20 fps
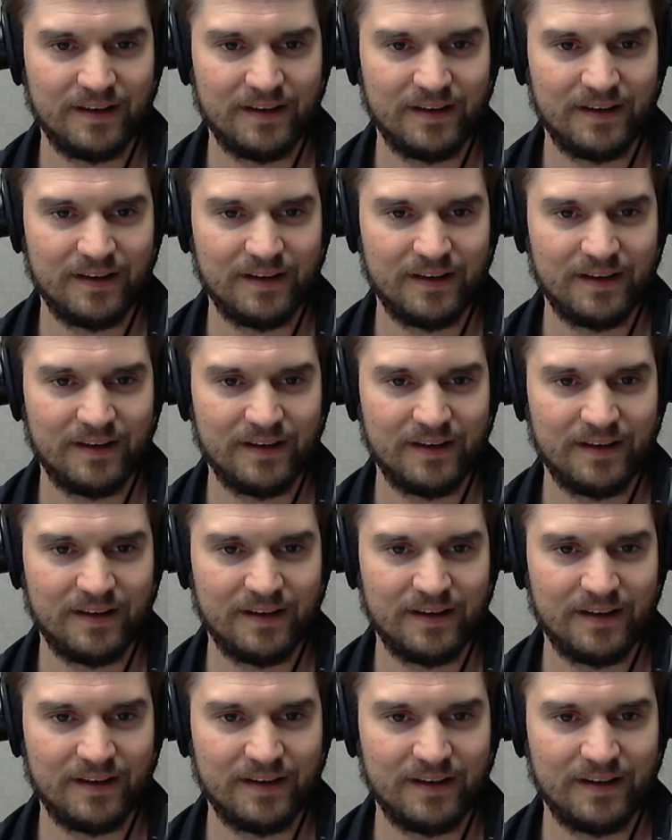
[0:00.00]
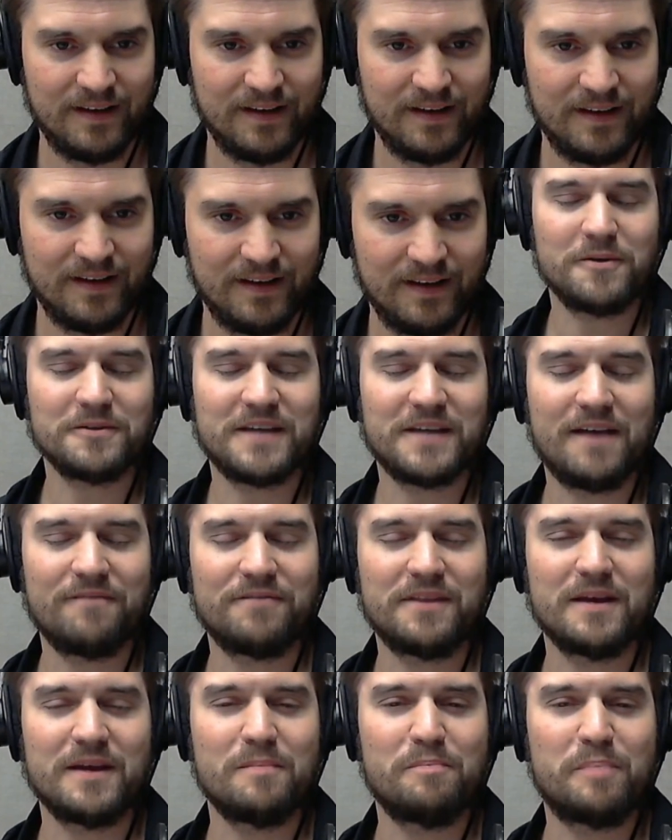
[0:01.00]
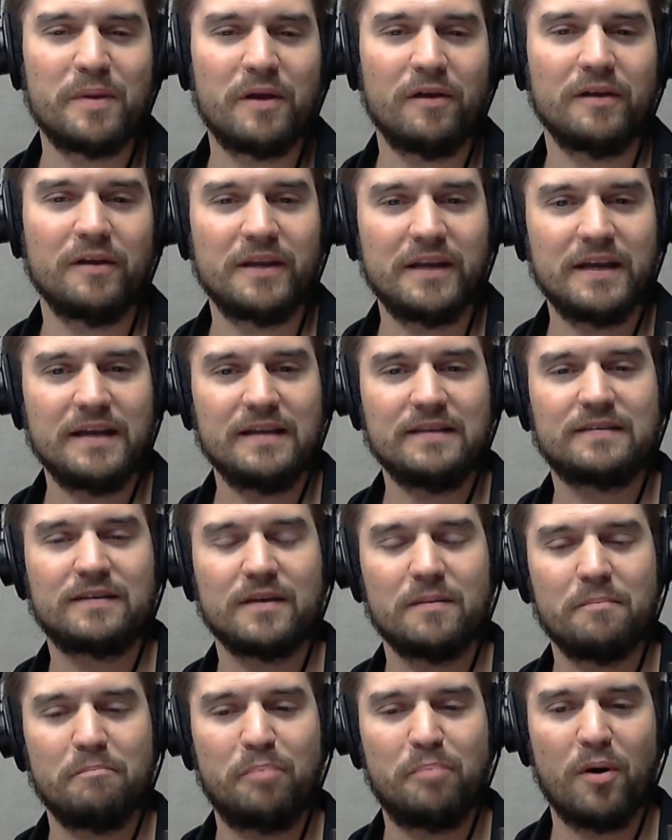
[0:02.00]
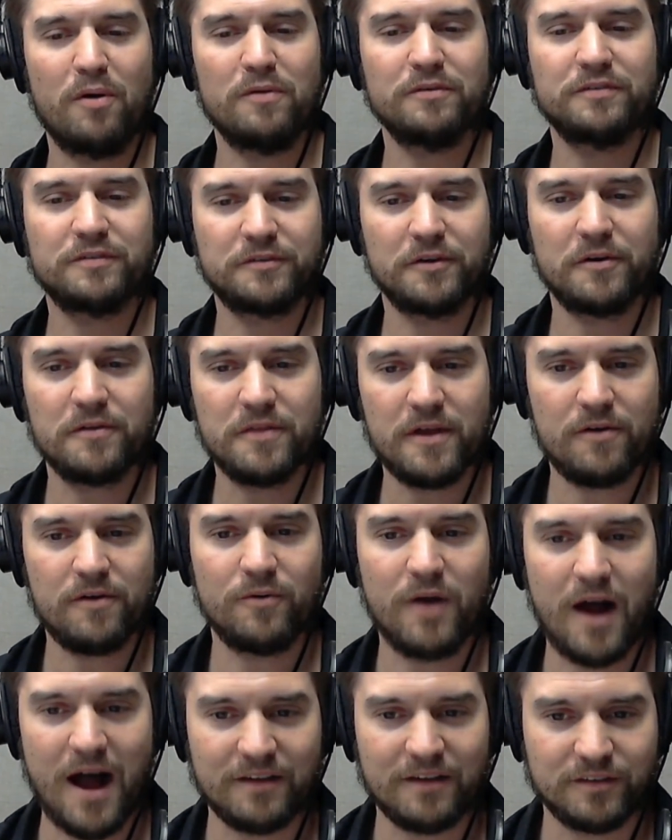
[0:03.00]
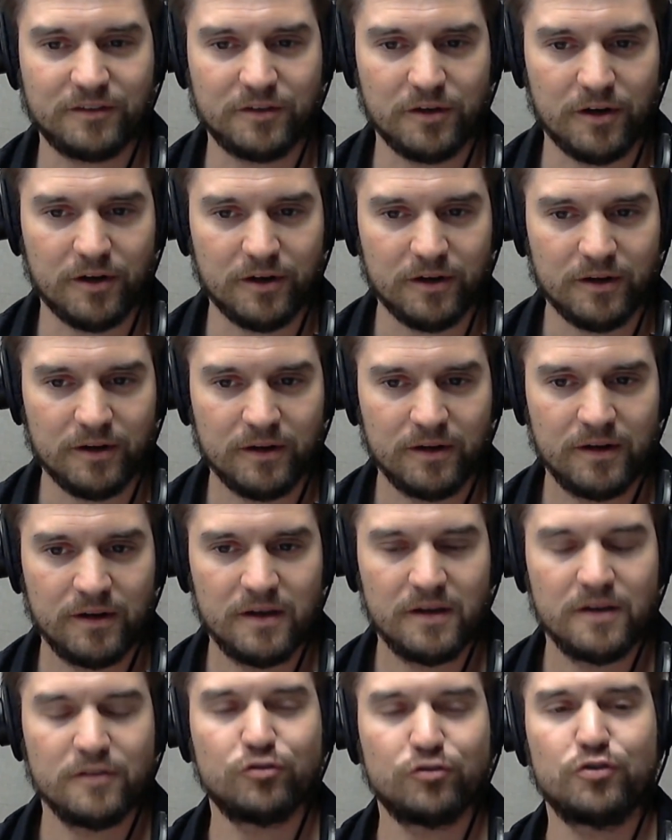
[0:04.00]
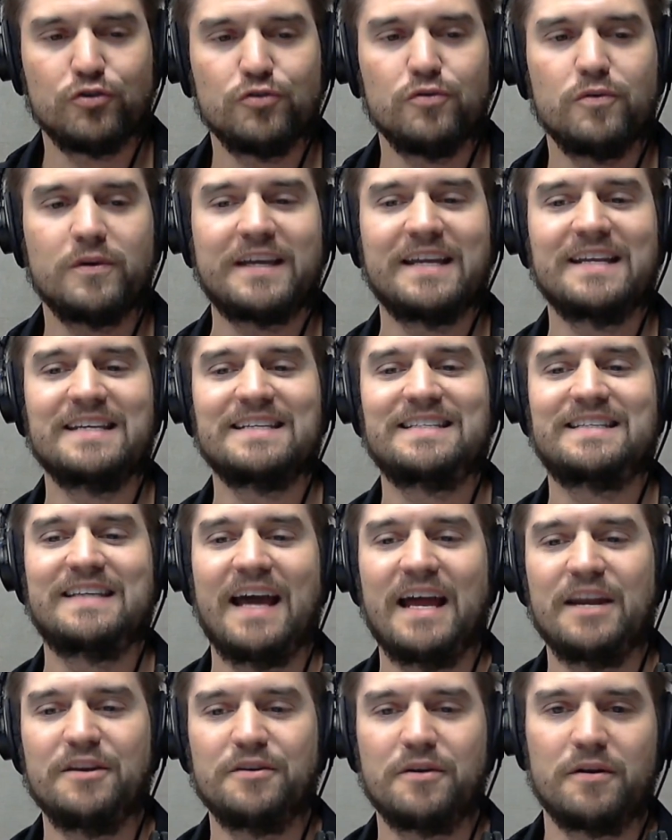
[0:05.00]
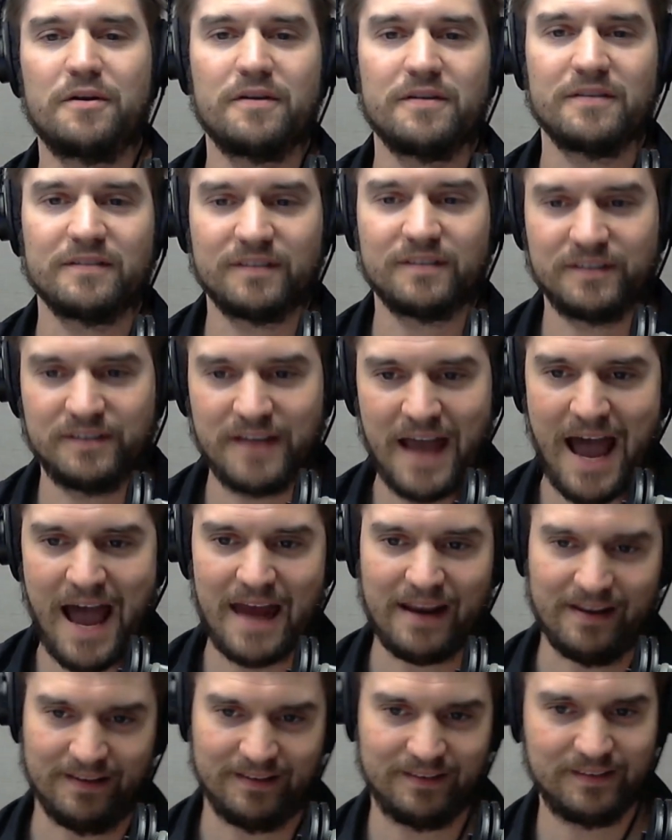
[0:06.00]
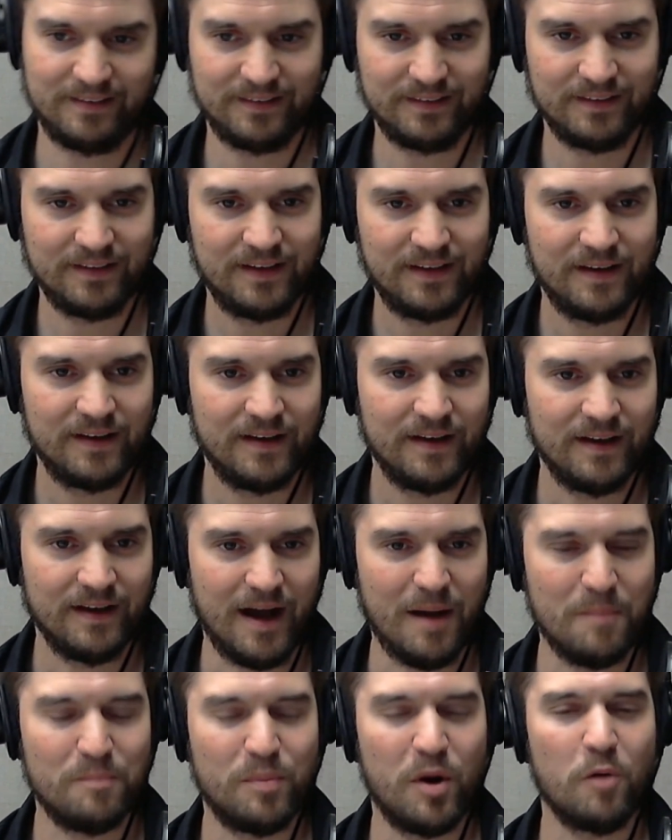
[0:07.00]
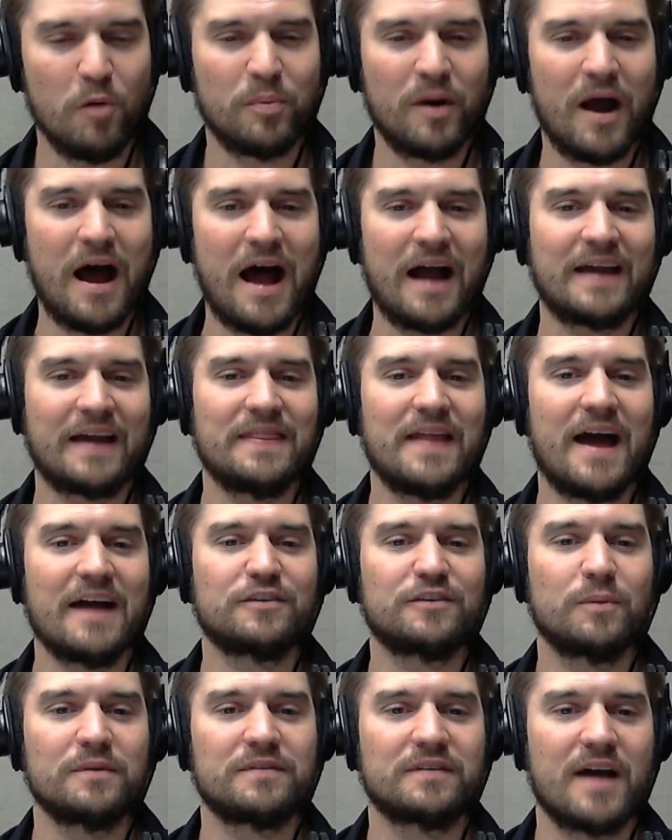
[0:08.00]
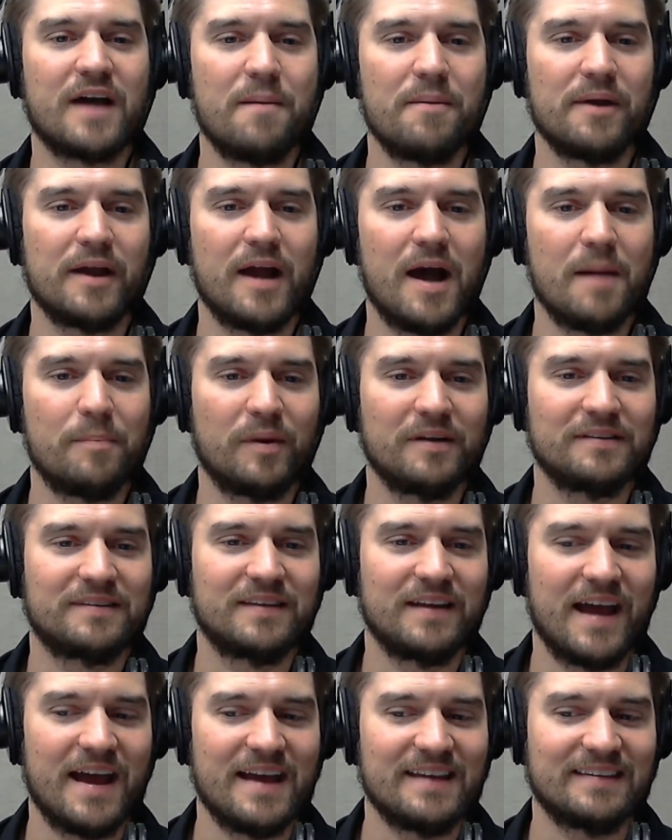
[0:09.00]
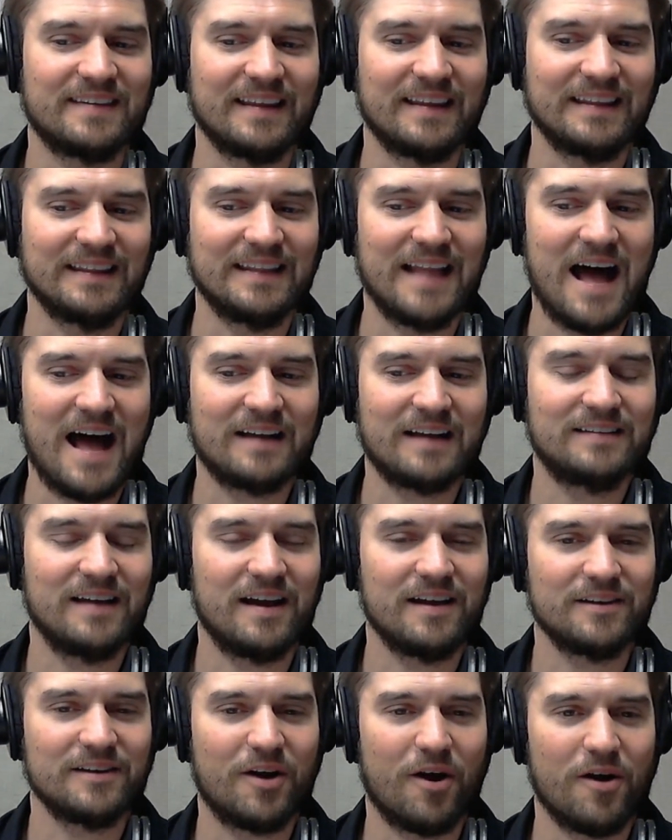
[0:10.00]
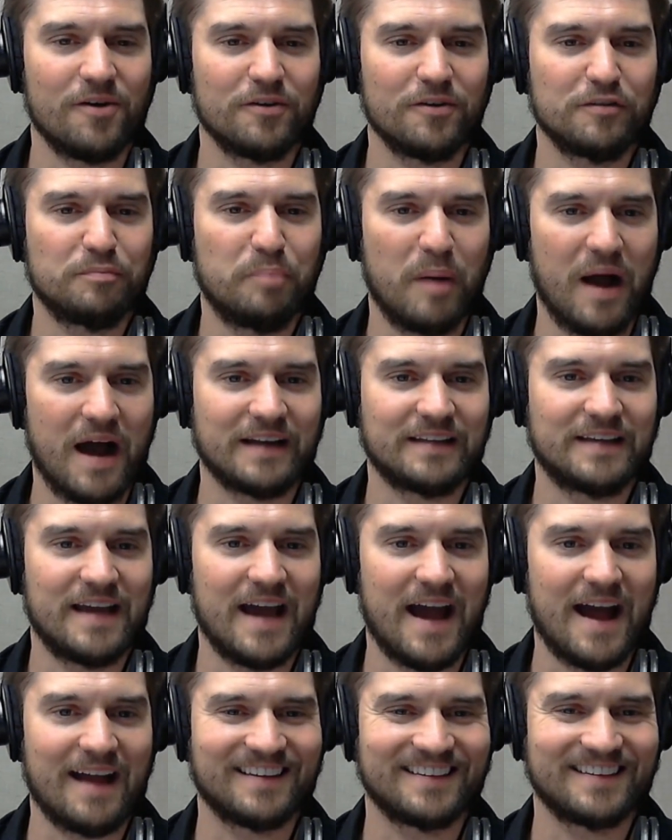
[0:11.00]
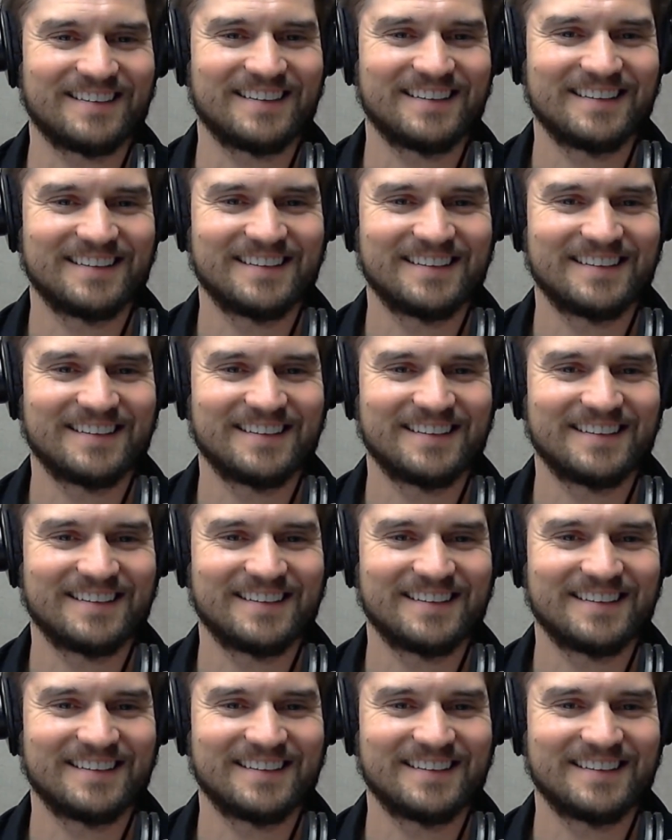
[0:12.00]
The Arizona Cardinals have the ability to bolster their roster to contender status. I'm Bo Brack, and that's what's coming up on today's Locked On Cardinals podcast.